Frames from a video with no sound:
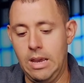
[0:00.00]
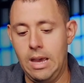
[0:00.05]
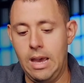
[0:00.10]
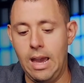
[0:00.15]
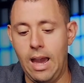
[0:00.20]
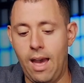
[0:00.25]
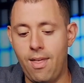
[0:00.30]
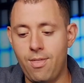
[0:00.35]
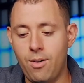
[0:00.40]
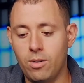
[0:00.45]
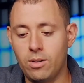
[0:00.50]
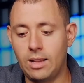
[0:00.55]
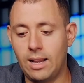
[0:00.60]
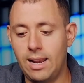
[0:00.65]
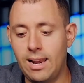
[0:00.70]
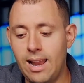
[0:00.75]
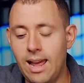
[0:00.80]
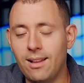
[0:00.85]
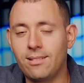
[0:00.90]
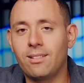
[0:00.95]
And there's a
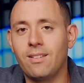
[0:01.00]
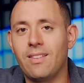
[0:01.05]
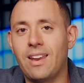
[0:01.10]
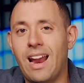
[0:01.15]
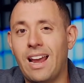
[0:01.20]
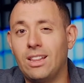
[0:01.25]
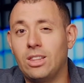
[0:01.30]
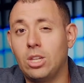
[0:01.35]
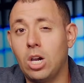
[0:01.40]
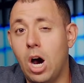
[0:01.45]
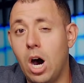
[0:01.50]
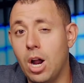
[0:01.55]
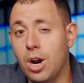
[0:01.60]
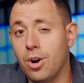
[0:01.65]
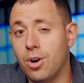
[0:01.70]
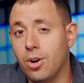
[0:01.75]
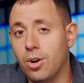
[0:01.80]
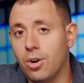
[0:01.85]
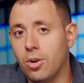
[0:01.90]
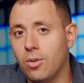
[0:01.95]
lesson that I taught
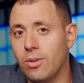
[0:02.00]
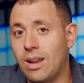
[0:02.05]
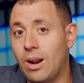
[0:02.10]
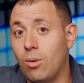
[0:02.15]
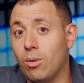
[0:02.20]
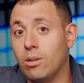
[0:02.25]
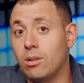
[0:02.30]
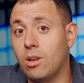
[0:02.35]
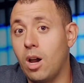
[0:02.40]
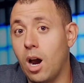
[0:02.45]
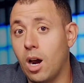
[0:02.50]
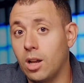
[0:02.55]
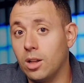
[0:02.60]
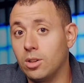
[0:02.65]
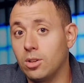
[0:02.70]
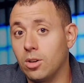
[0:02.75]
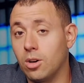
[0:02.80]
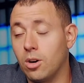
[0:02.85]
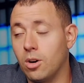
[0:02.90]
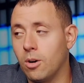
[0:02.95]
her or that I was talking
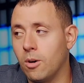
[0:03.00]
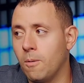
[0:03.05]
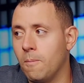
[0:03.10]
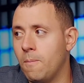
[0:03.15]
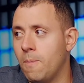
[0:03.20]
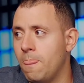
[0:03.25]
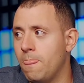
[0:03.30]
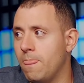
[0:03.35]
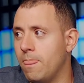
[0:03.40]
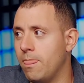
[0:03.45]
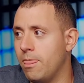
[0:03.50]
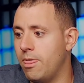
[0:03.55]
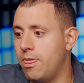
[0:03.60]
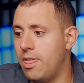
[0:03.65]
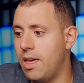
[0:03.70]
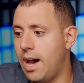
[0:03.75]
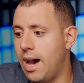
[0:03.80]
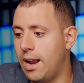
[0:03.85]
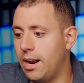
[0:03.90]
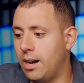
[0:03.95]
to her
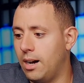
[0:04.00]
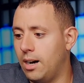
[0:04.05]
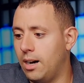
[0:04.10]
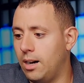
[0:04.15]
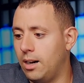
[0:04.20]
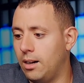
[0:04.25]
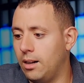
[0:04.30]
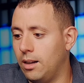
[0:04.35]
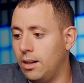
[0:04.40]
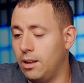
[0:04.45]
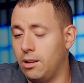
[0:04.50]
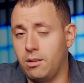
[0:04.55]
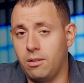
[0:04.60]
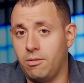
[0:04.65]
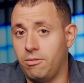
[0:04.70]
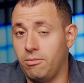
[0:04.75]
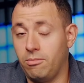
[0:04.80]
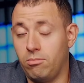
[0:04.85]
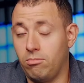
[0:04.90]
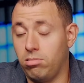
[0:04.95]
that
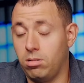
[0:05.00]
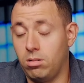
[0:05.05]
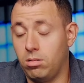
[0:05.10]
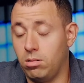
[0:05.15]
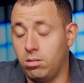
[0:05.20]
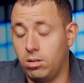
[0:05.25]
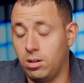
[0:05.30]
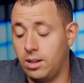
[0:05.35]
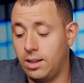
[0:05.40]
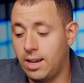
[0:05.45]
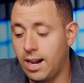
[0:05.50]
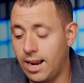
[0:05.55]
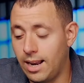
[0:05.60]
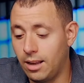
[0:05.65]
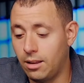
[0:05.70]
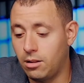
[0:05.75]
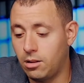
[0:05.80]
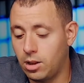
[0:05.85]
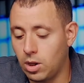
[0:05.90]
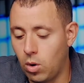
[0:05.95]
is... God,
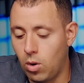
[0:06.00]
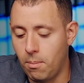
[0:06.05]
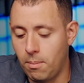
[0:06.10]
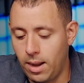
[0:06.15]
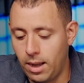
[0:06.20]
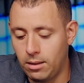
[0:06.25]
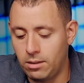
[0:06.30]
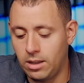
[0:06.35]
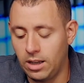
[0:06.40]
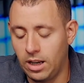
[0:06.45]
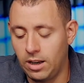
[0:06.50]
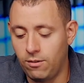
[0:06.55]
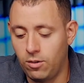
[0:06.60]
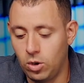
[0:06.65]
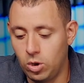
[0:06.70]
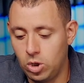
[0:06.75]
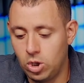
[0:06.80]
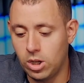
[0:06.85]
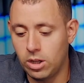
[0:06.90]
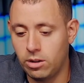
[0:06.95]
it's so amazing. And if
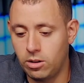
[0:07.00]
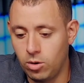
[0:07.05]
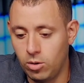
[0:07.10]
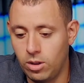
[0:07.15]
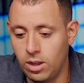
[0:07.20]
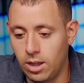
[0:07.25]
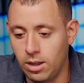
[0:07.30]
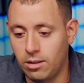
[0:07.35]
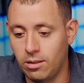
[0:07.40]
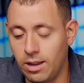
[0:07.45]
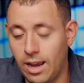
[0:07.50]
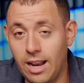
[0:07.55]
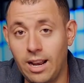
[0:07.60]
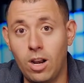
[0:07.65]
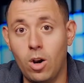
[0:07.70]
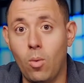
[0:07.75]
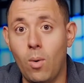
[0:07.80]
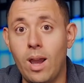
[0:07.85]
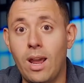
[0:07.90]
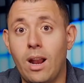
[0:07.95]
you just do this, and
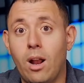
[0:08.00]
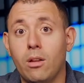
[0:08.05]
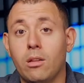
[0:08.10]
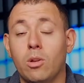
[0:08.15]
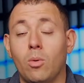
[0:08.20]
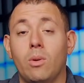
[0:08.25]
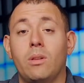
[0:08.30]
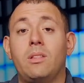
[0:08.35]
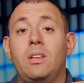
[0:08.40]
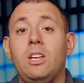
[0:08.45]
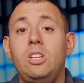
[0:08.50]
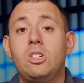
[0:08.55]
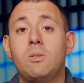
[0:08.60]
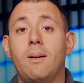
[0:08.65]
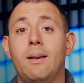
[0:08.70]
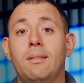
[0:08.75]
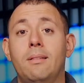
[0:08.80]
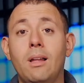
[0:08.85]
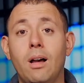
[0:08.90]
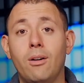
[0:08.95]
in a way, it also was teaching
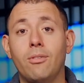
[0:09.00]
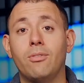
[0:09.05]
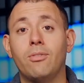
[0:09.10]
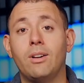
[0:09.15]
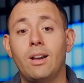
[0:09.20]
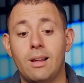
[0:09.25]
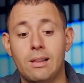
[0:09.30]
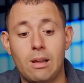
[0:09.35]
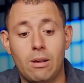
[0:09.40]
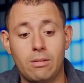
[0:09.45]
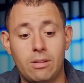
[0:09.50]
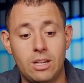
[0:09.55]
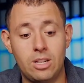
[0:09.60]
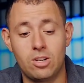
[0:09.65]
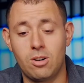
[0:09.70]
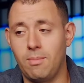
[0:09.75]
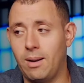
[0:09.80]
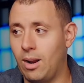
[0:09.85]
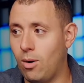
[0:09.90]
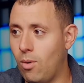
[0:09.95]
myself. As I was
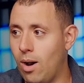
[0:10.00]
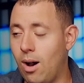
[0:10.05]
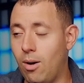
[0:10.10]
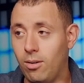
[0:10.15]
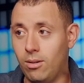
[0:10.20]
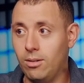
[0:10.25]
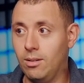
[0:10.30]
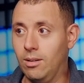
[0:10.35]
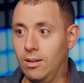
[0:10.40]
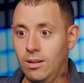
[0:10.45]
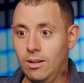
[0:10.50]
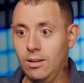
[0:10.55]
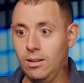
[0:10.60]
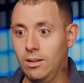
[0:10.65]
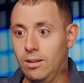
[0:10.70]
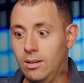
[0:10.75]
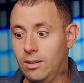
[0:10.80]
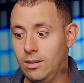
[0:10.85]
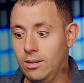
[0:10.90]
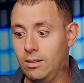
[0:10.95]
teaching, I'm like, wow,
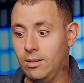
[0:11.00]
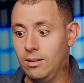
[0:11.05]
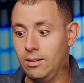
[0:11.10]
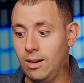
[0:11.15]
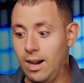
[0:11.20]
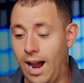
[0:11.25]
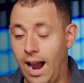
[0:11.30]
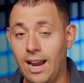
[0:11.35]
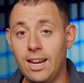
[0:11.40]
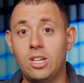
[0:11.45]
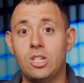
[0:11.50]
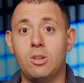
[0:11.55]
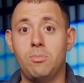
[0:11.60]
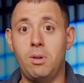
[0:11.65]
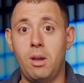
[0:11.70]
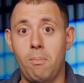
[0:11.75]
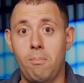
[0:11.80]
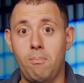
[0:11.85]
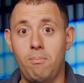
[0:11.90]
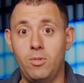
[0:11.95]
I should
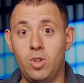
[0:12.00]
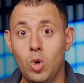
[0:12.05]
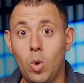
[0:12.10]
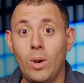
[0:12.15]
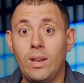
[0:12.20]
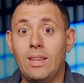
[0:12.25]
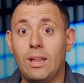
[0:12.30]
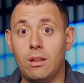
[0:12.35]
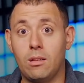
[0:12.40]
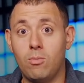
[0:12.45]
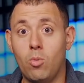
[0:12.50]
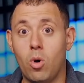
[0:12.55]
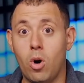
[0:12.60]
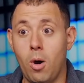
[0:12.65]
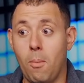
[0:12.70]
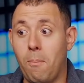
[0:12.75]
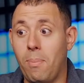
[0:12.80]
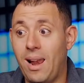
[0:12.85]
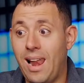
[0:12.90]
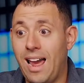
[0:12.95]
be doing this more,
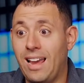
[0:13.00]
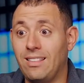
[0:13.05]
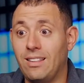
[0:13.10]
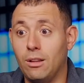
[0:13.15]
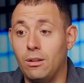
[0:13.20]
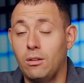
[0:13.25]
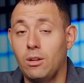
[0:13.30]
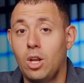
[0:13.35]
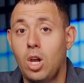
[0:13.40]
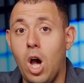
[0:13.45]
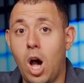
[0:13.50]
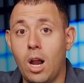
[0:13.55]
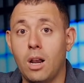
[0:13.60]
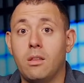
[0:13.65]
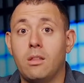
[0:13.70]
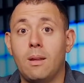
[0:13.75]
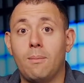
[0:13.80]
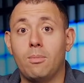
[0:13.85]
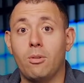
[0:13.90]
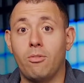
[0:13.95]
applying this
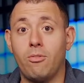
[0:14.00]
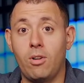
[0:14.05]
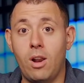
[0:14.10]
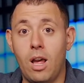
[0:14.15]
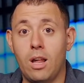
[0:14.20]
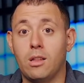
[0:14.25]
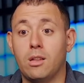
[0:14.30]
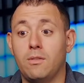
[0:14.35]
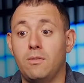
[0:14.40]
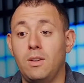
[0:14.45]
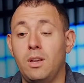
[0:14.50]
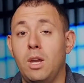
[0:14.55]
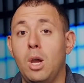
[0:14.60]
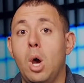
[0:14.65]
concept or philosophy